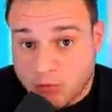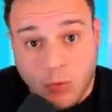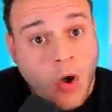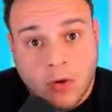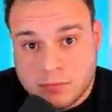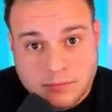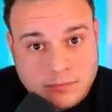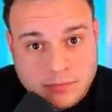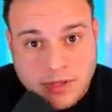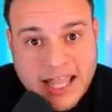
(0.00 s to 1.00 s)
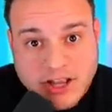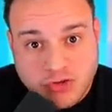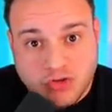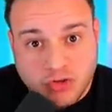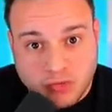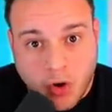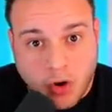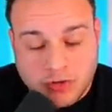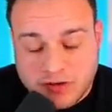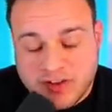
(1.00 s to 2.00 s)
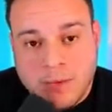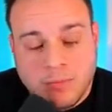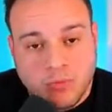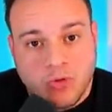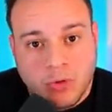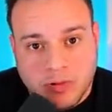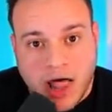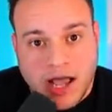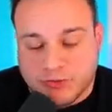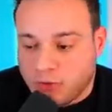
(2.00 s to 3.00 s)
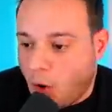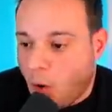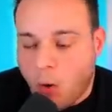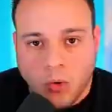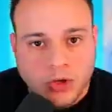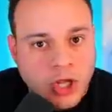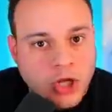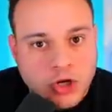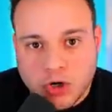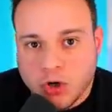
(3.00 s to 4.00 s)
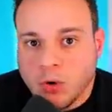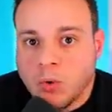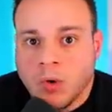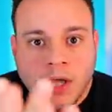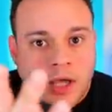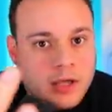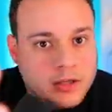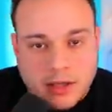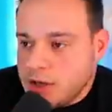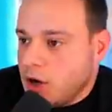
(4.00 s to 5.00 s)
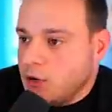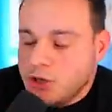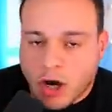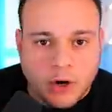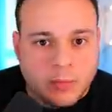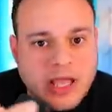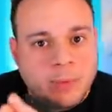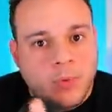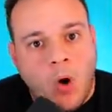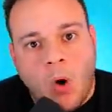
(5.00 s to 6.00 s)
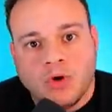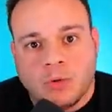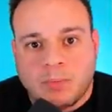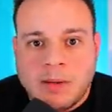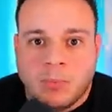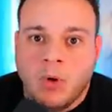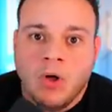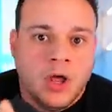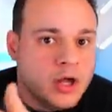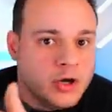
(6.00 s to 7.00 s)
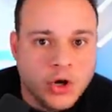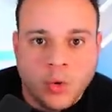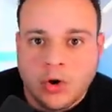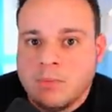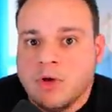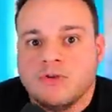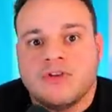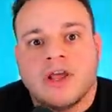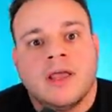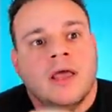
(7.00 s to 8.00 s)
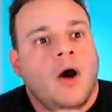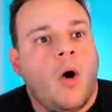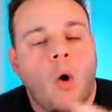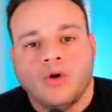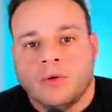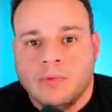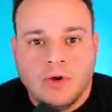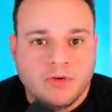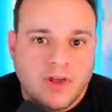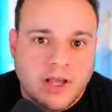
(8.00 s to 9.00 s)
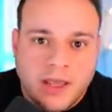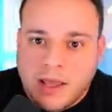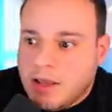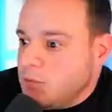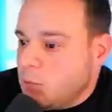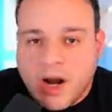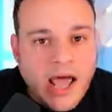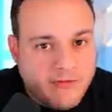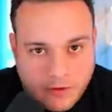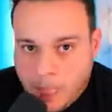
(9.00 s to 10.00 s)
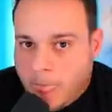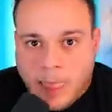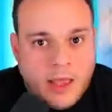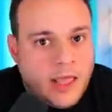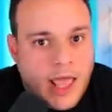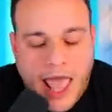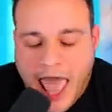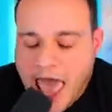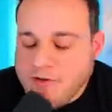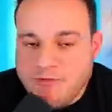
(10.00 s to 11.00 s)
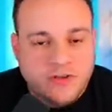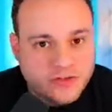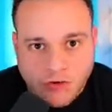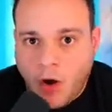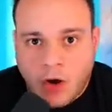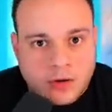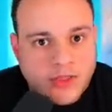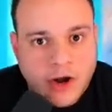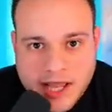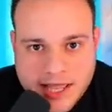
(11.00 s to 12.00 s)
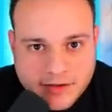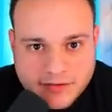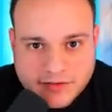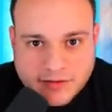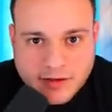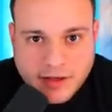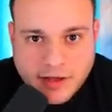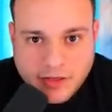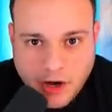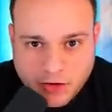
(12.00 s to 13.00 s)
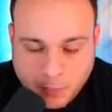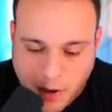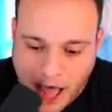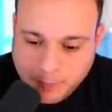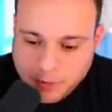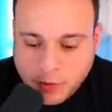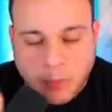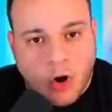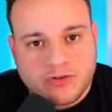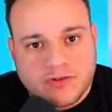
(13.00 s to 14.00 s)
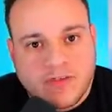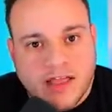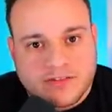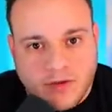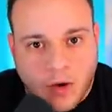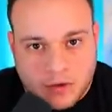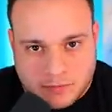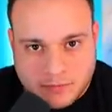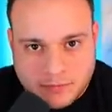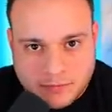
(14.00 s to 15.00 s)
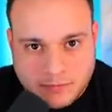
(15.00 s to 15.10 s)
That's wrong. It's just wrong. The same rule applies for old, new, you know, younger people, older people, newer music, older music, whatever. Every song there is, there's popular parts of that song.